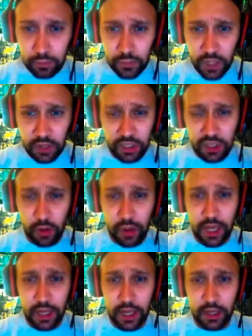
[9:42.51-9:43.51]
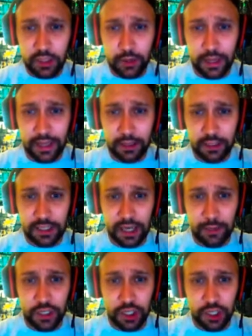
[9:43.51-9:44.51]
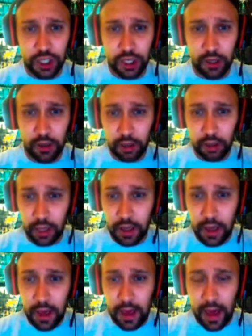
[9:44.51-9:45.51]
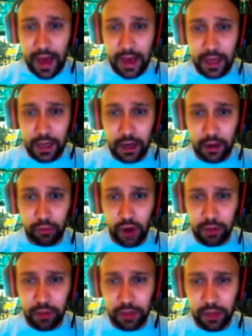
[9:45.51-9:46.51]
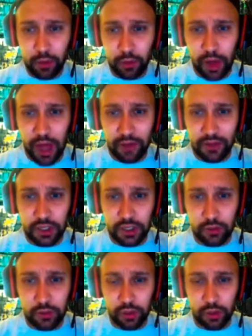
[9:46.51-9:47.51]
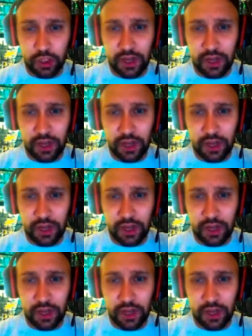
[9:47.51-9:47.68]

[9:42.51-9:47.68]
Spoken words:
So let's go in and do a little damage to She-Hulk, and probably what we'll have to do is we'll just have to